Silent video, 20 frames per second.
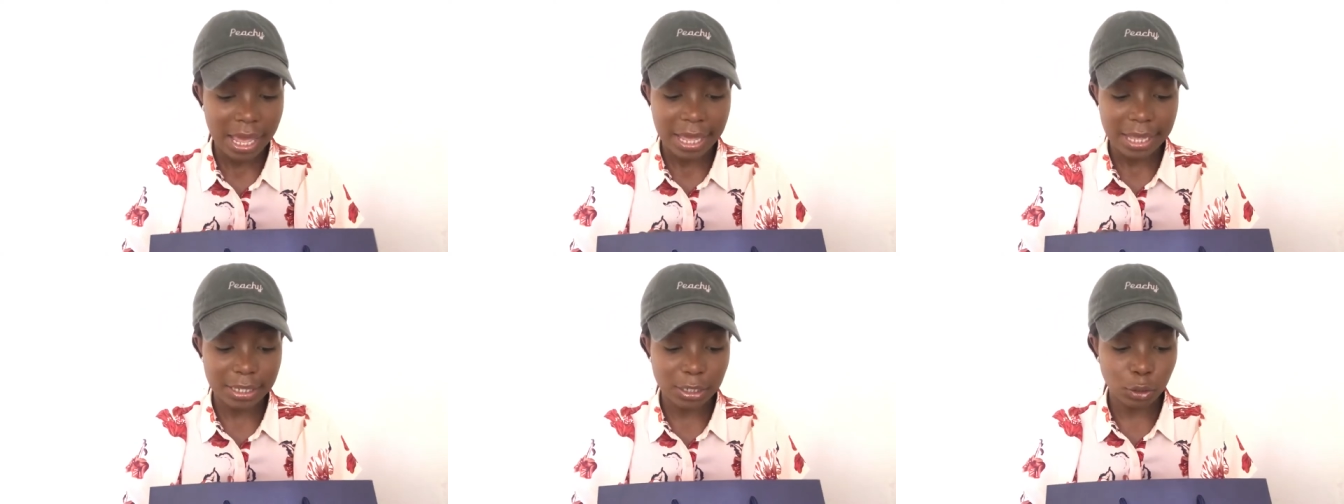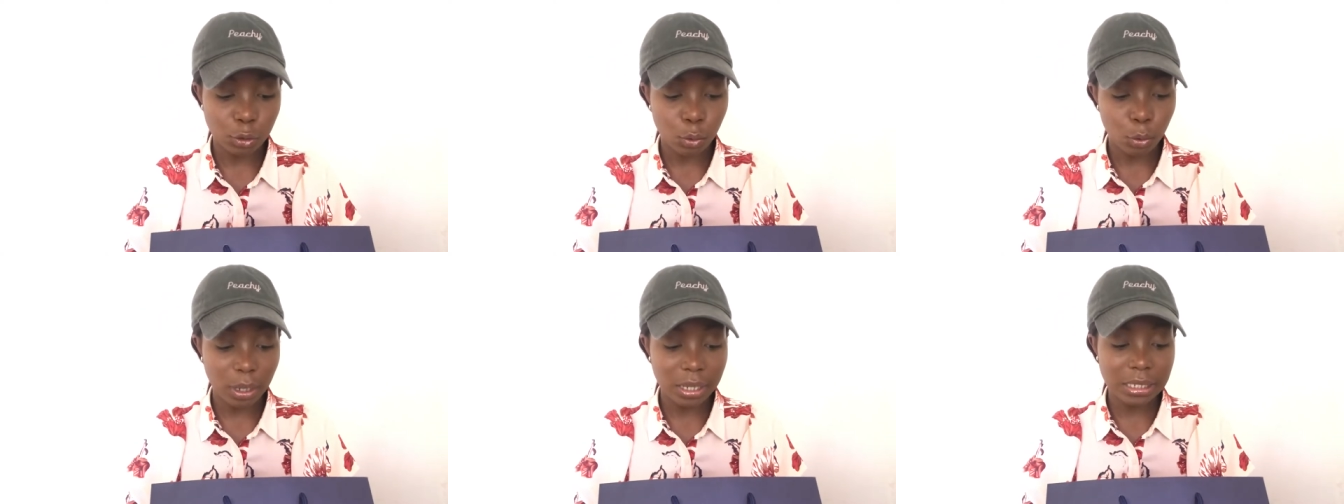
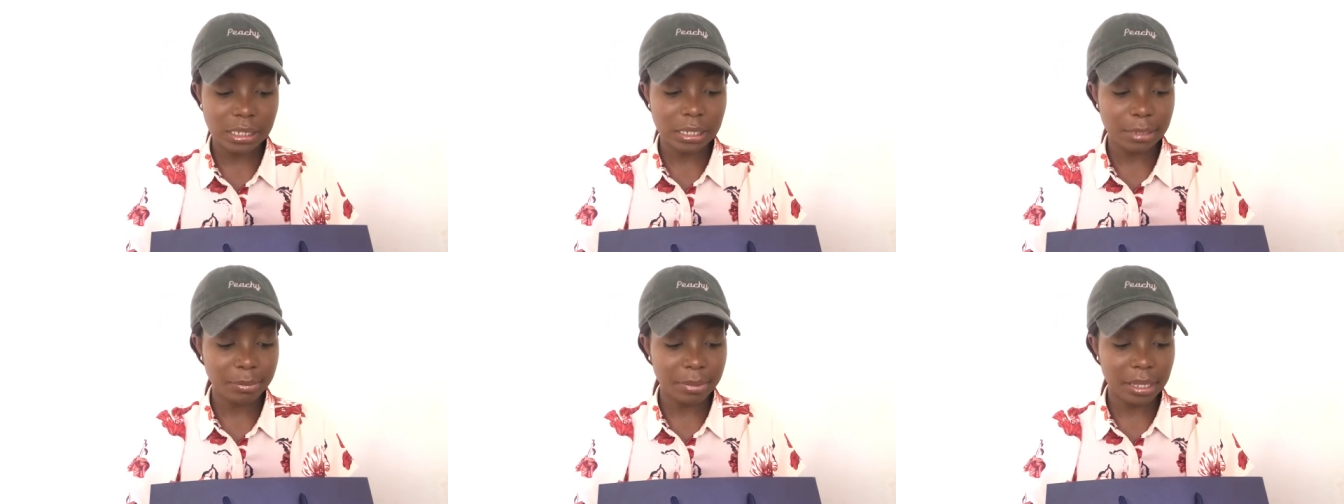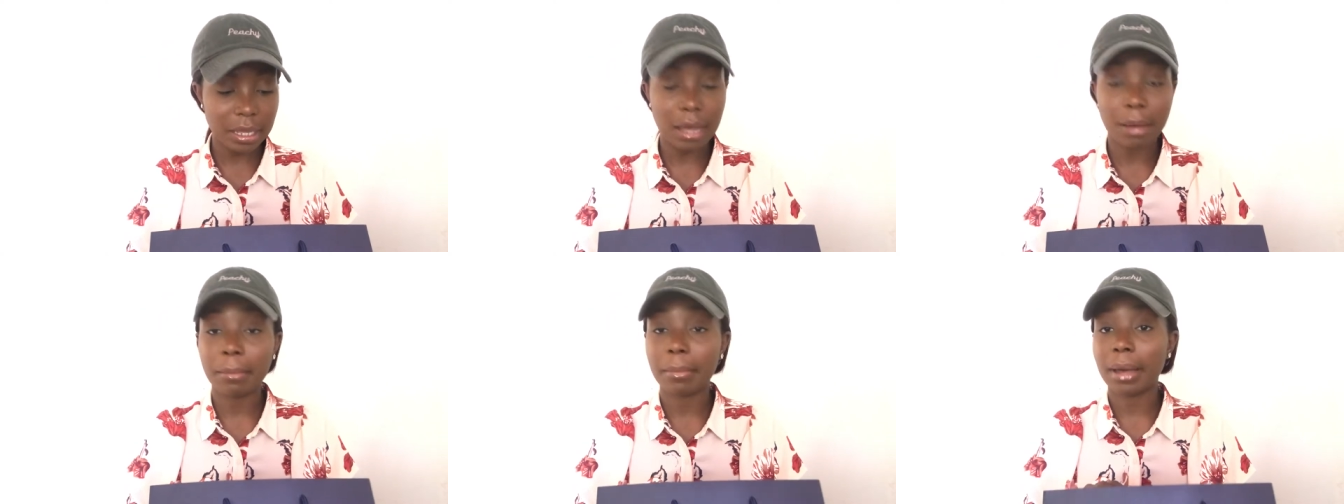It's going to
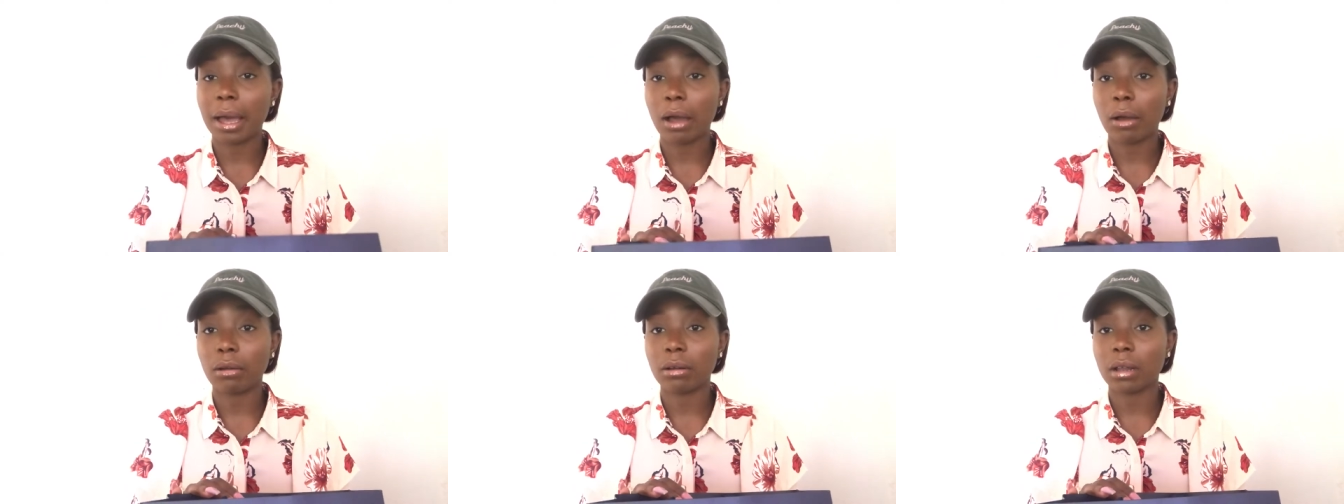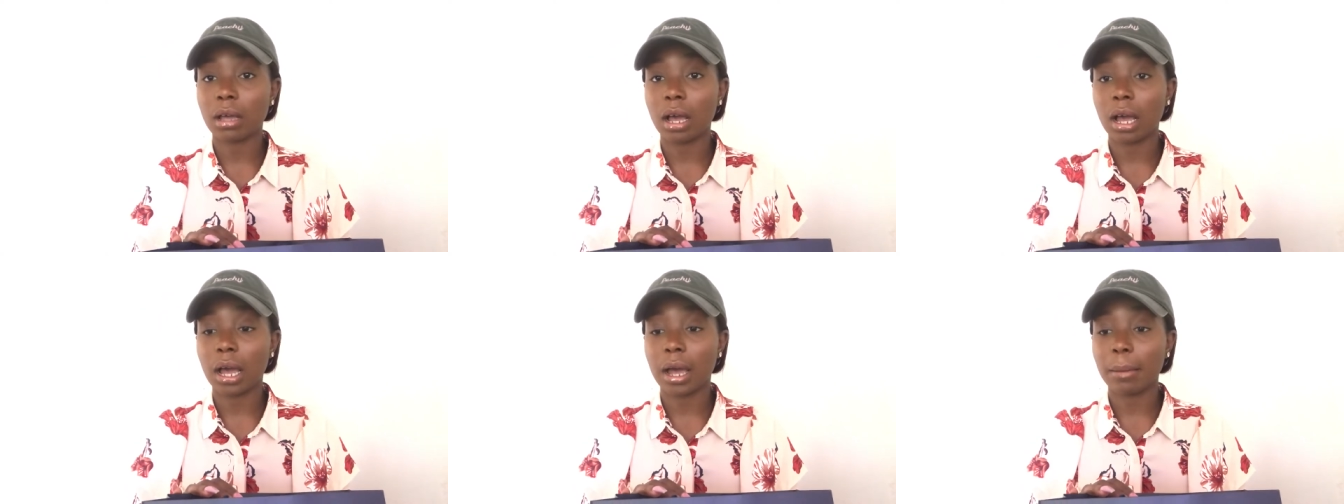be
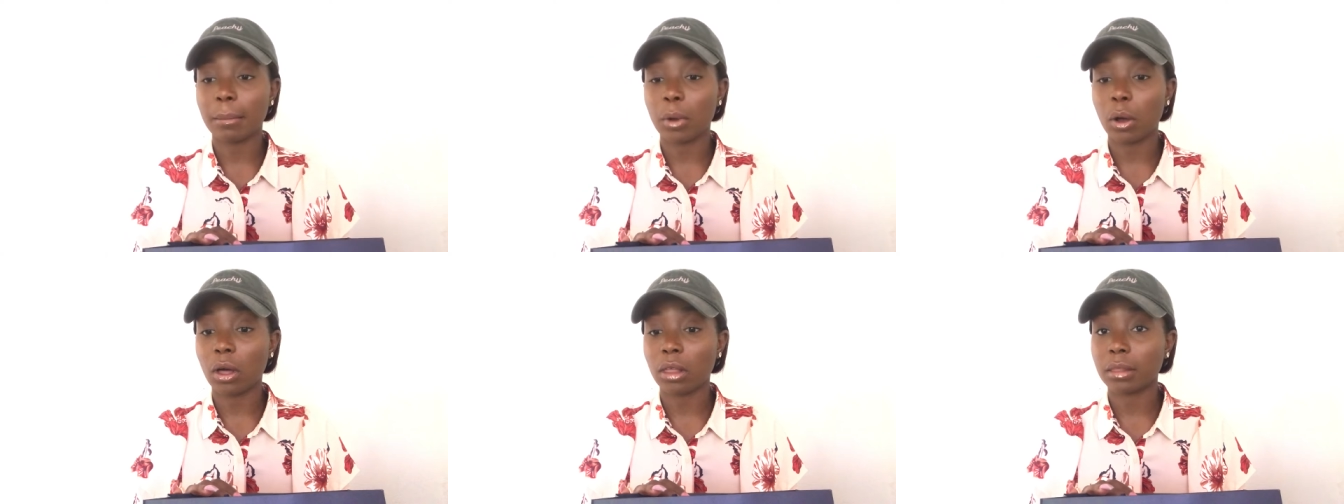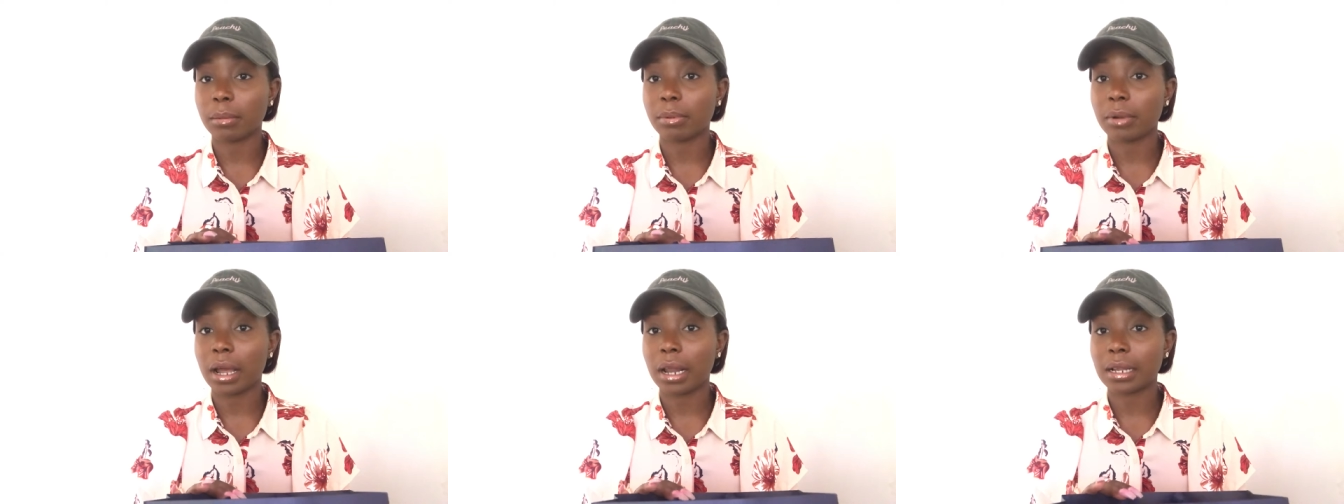about um, all
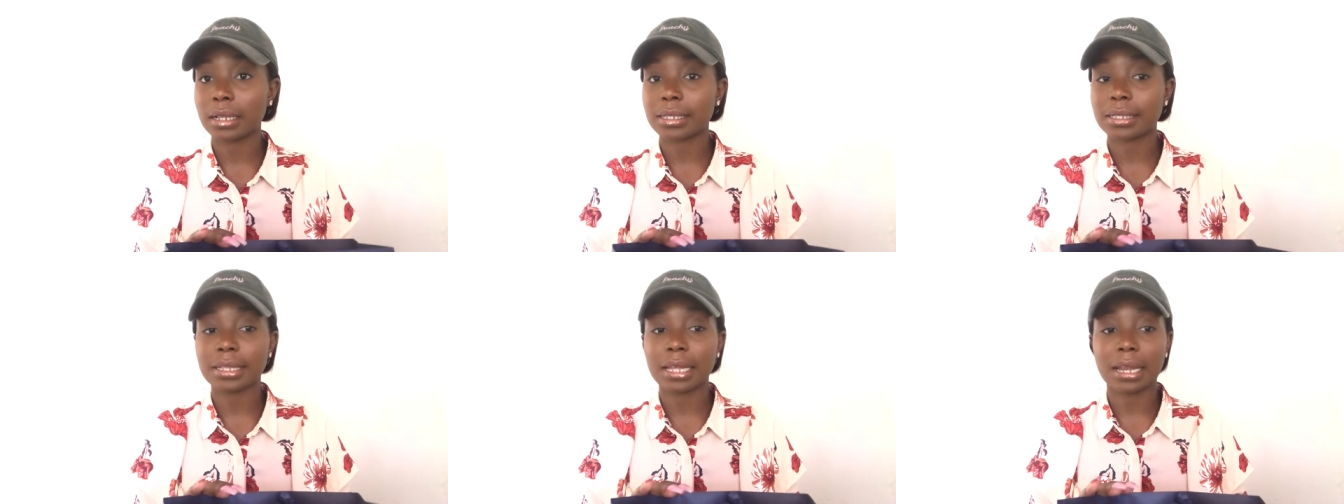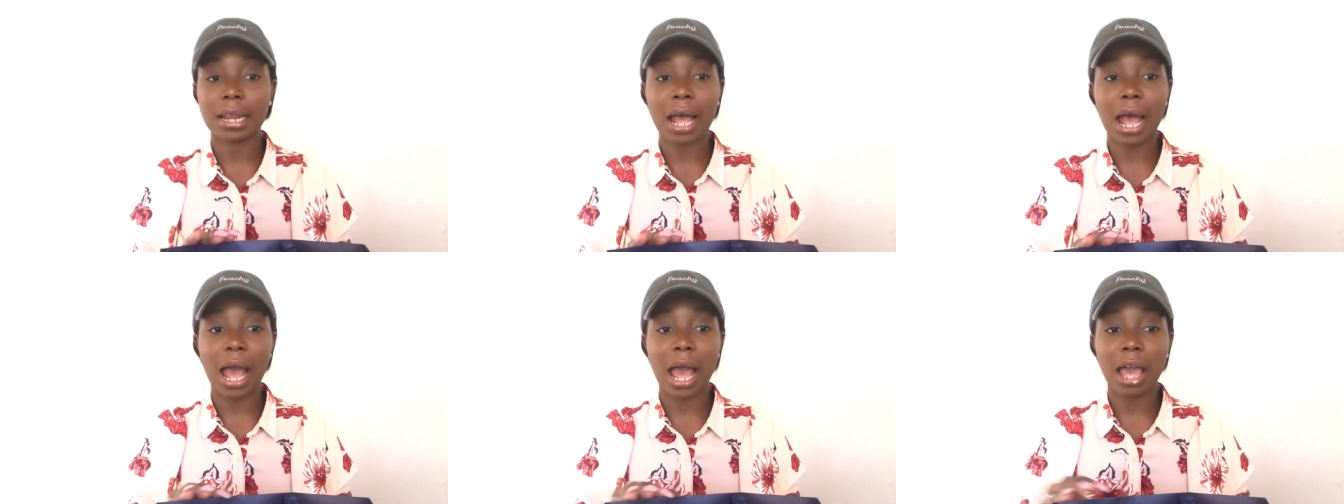the products
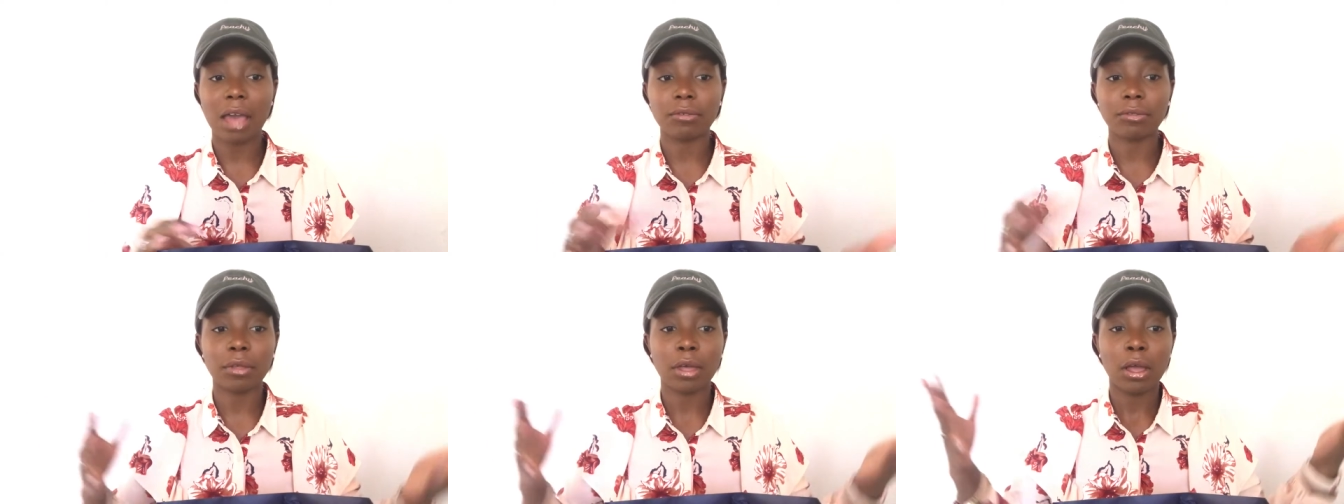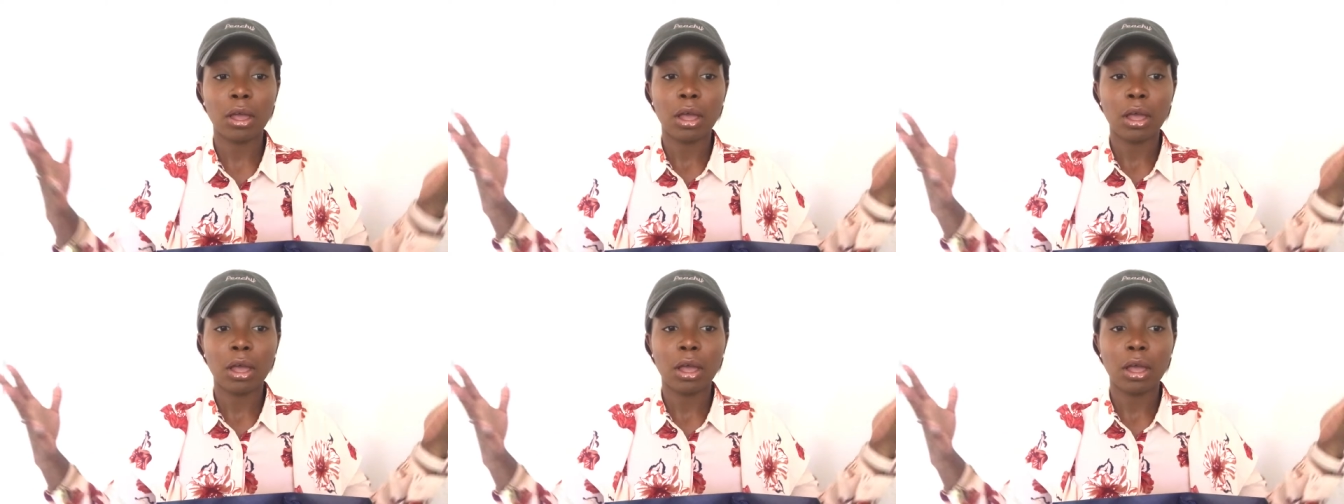that I've